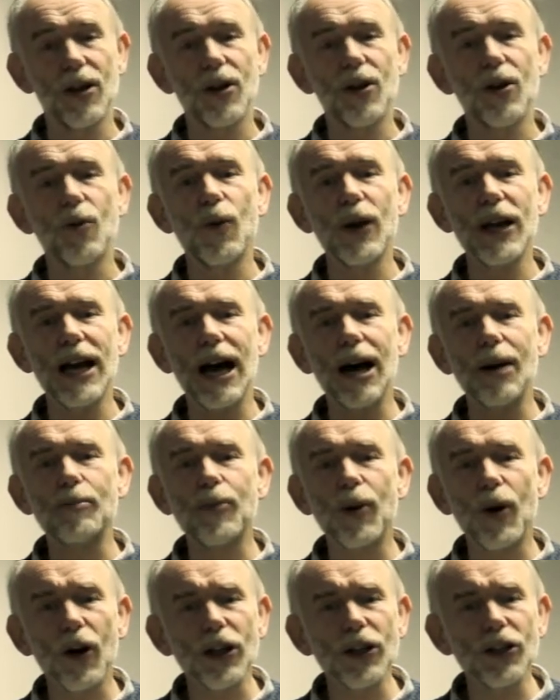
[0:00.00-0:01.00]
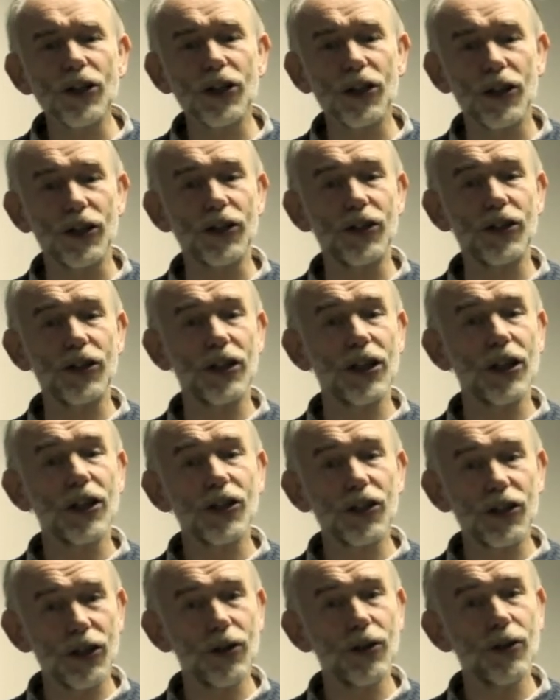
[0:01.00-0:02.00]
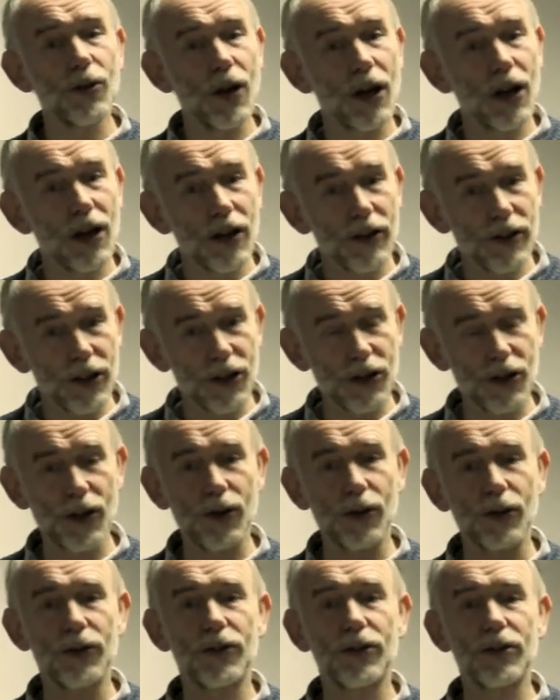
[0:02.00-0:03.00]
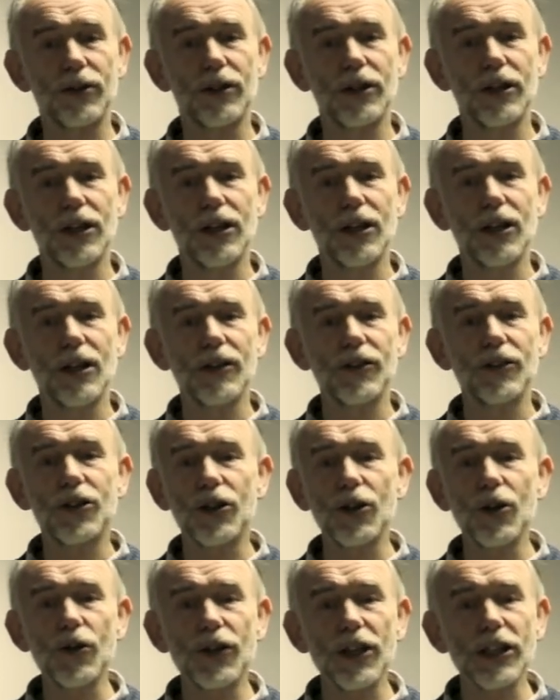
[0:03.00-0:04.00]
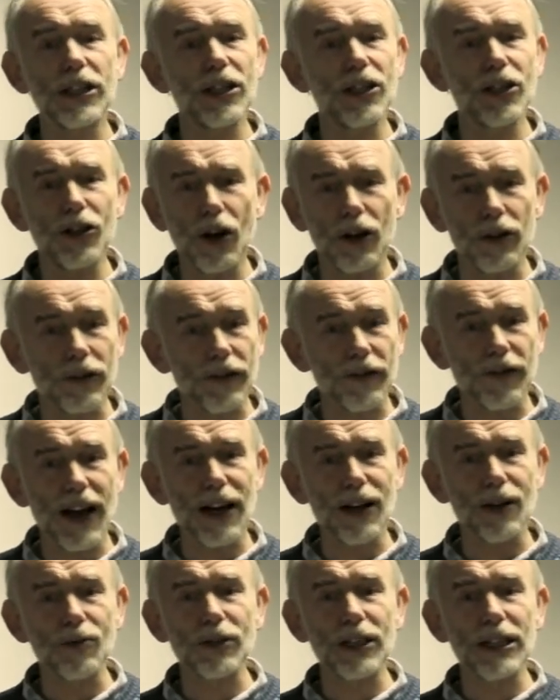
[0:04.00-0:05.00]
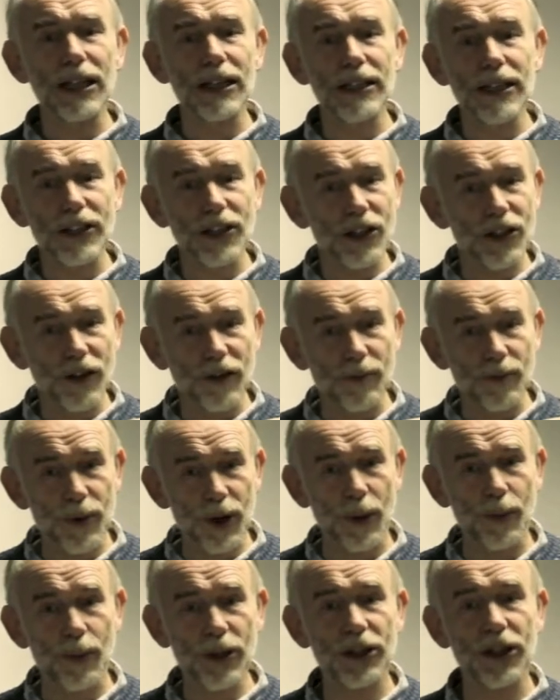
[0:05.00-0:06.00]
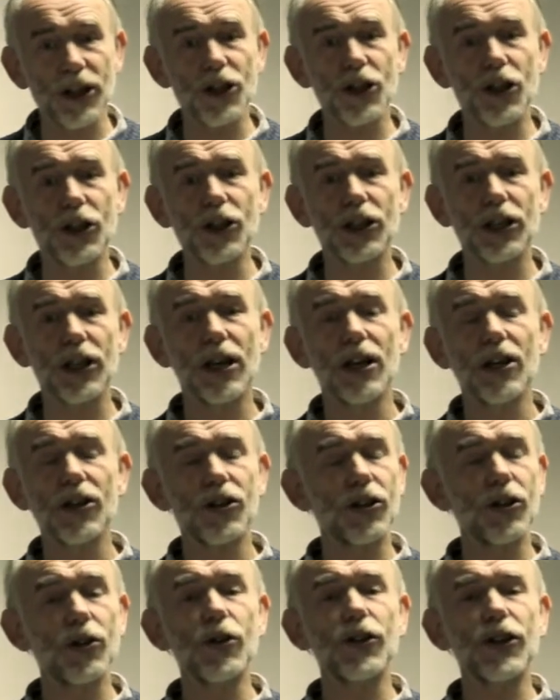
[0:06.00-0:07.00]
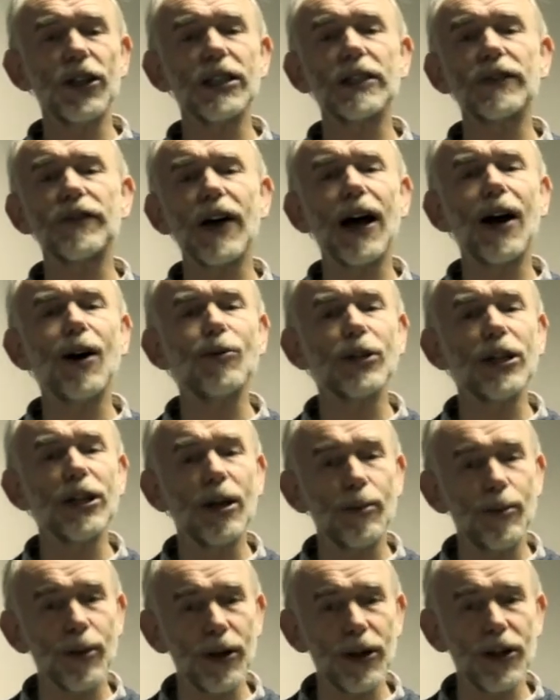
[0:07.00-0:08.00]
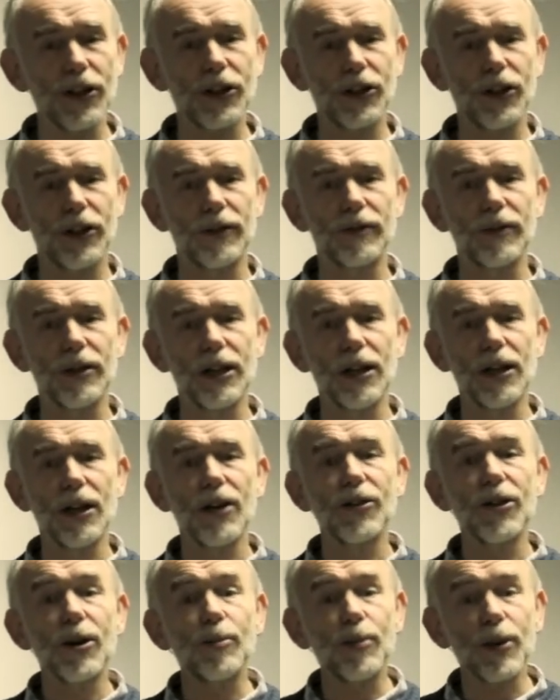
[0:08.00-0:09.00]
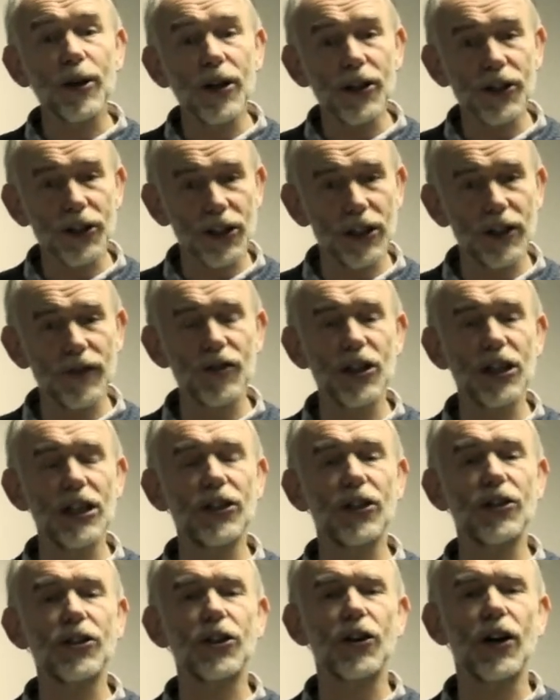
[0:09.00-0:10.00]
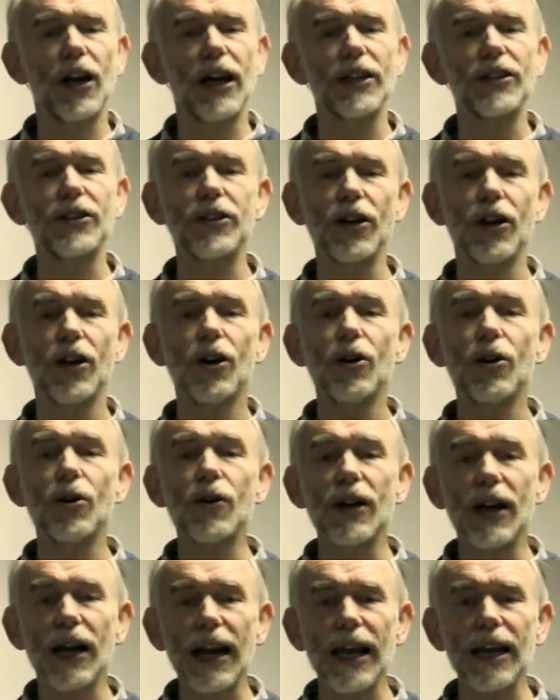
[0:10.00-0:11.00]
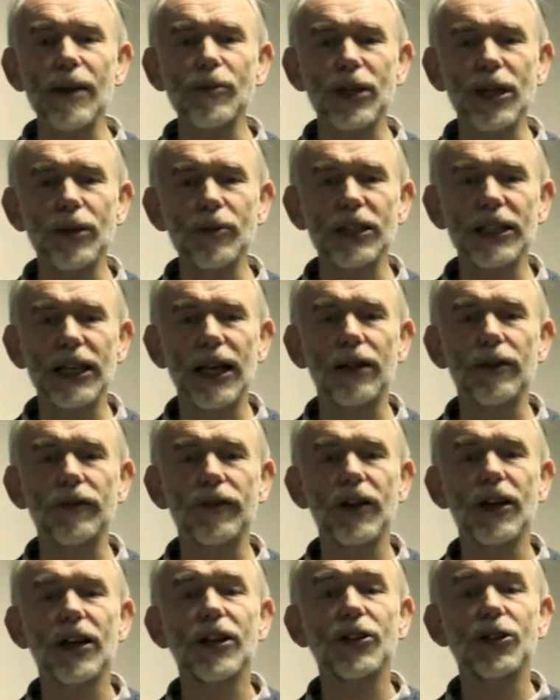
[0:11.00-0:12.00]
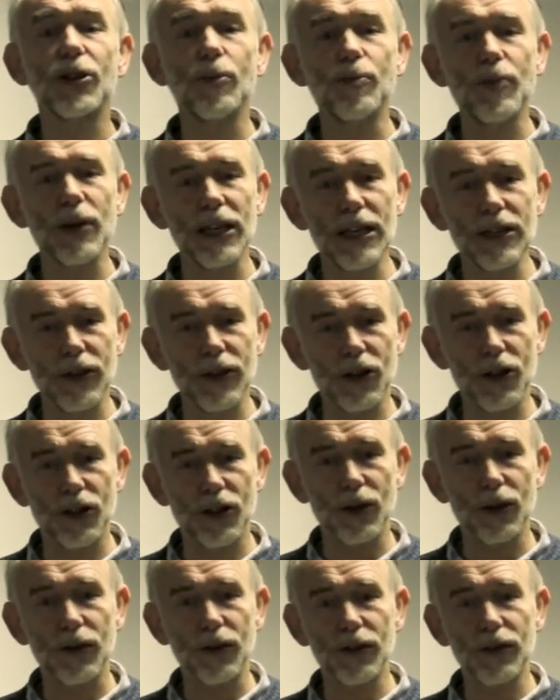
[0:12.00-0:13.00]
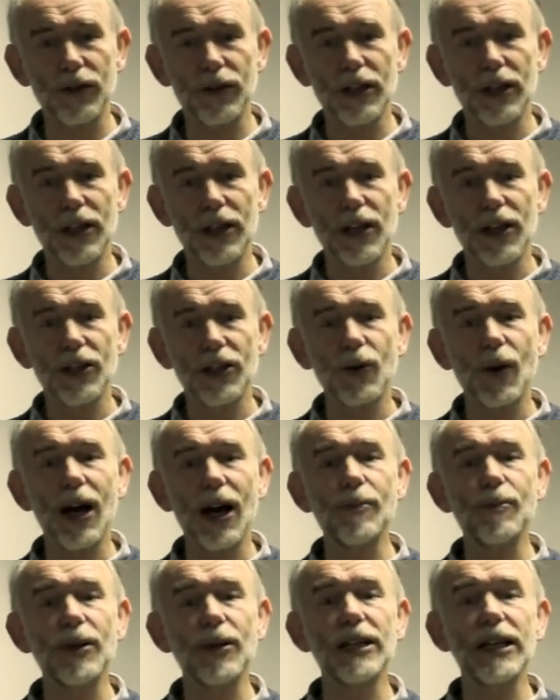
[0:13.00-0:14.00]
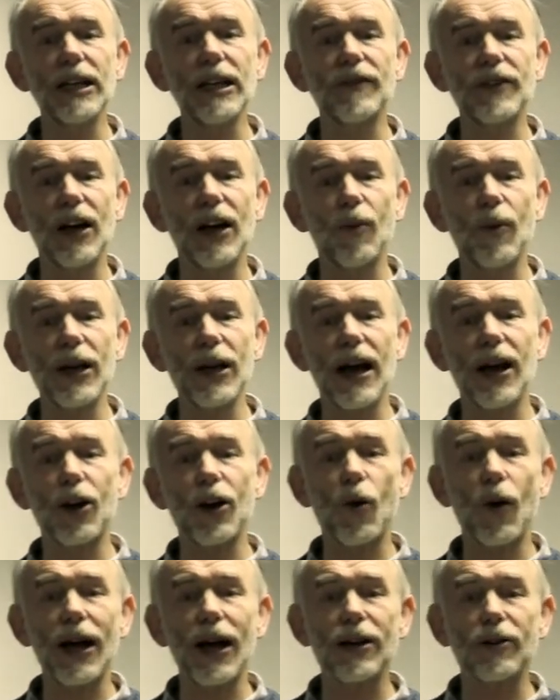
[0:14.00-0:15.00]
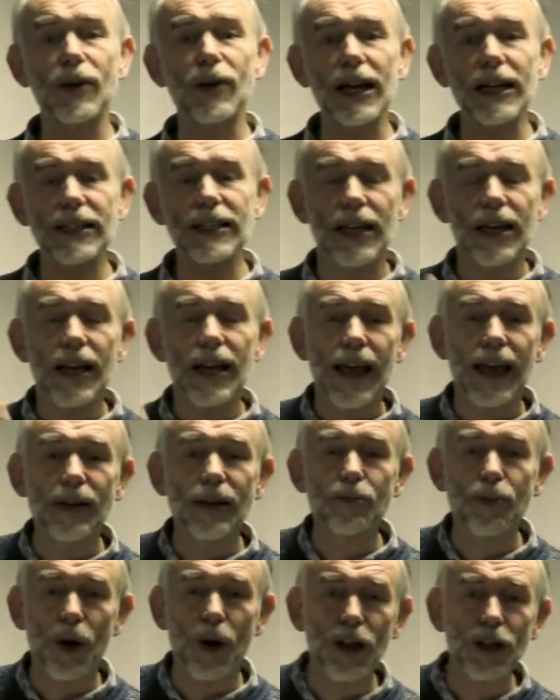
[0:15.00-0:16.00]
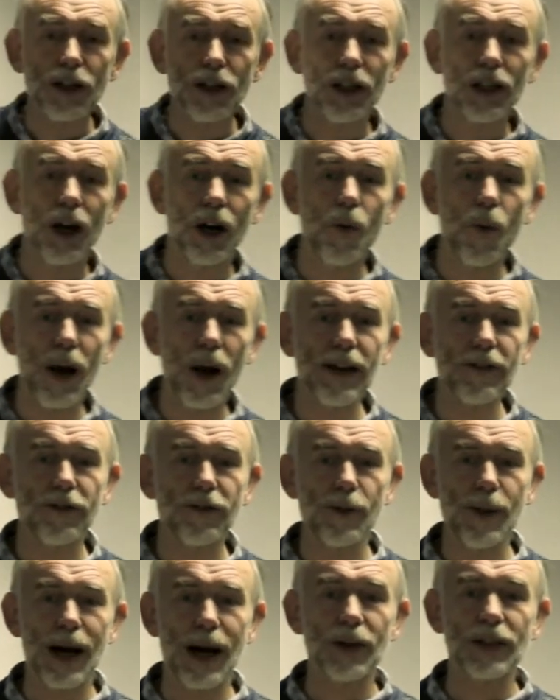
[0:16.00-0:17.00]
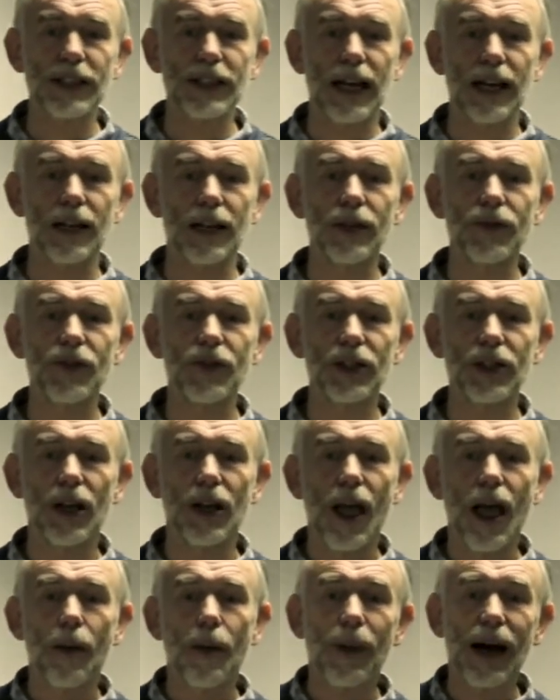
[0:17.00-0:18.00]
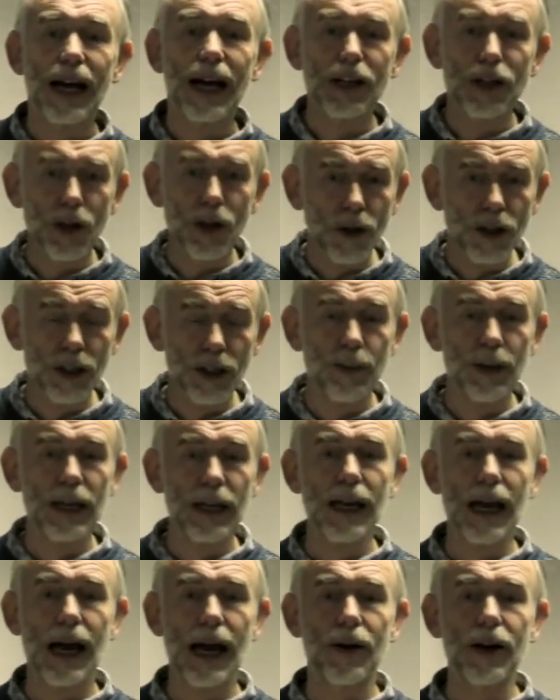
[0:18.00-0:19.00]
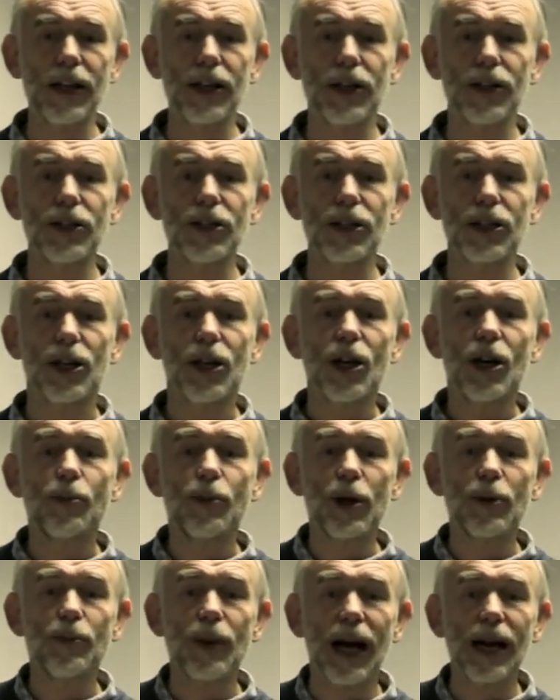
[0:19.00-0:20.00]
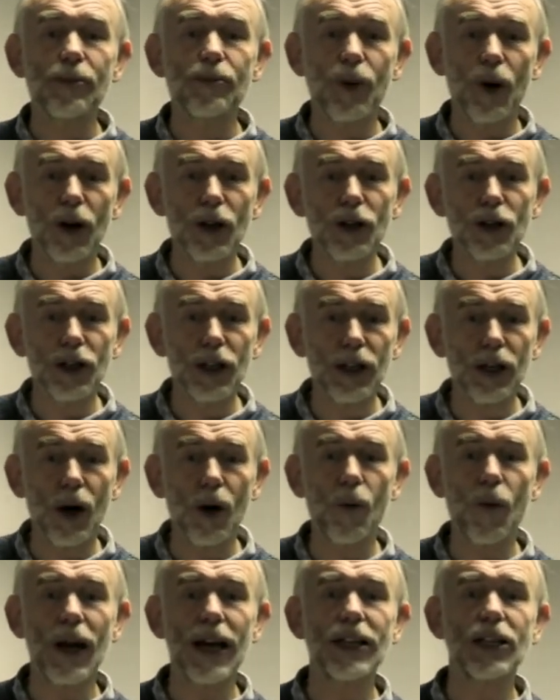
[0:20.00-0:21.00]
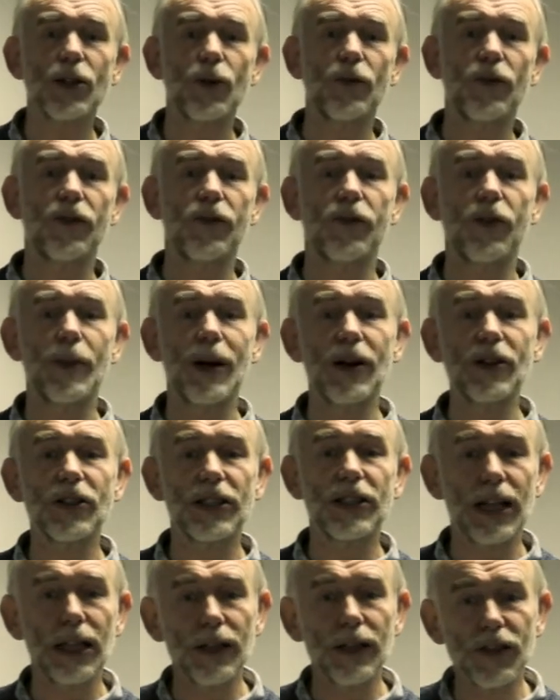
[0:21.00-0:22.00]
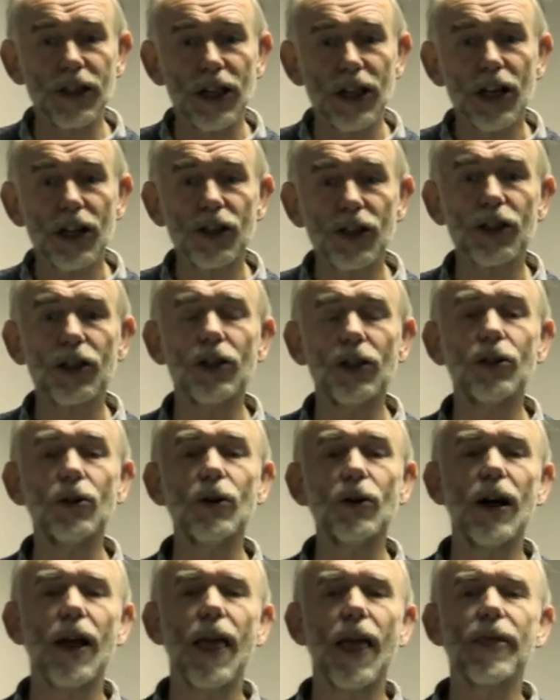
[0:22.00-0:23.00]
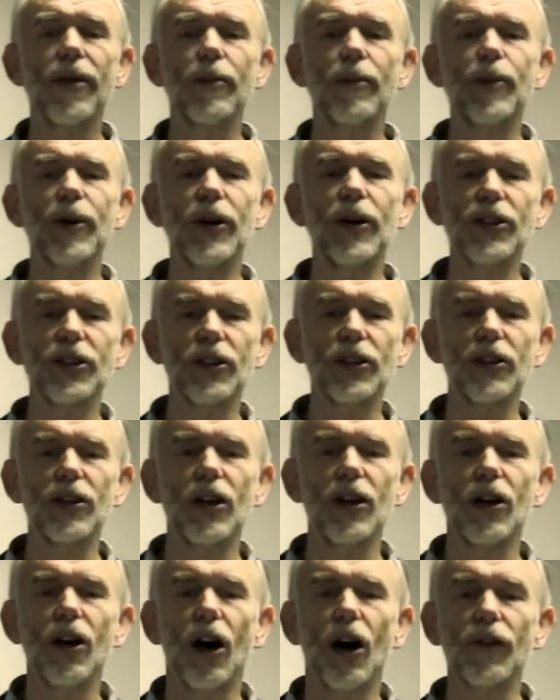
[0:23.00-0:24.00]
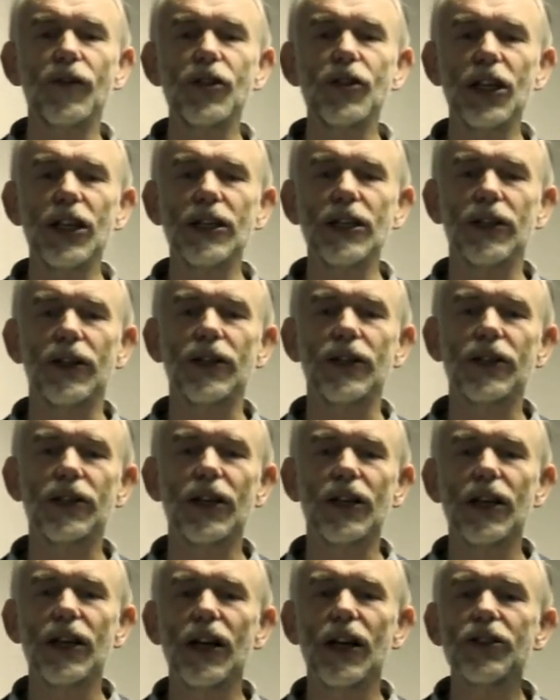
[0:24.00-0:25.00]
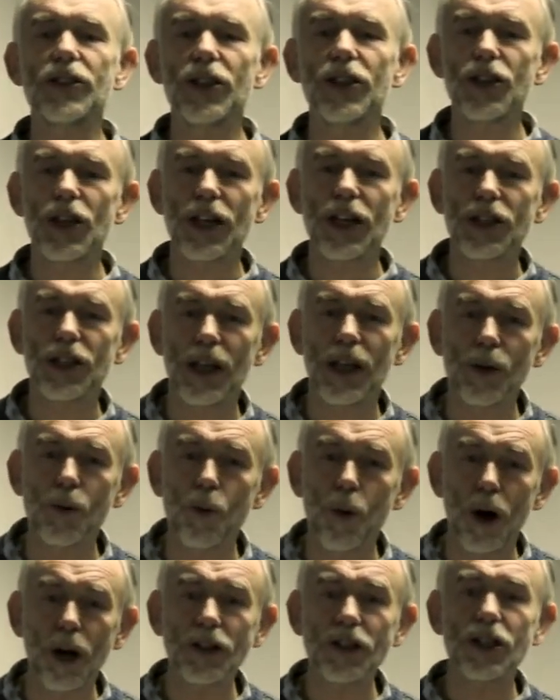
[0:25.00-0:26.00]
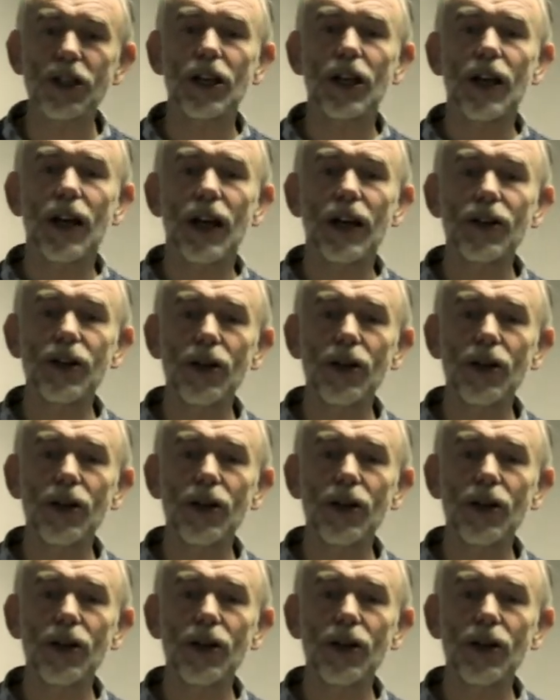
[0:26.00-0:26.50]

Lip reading: We are pointers to the truth. Truth is not found in a list of propositions. Truth is found in a person, the person of Jesus Christ, who claimed himself to be the truth. So I believe that we are quite right in pointing away from ourselves by not being arrogant, but by pointing away from ourselves to the person of Jesus and suggesting what and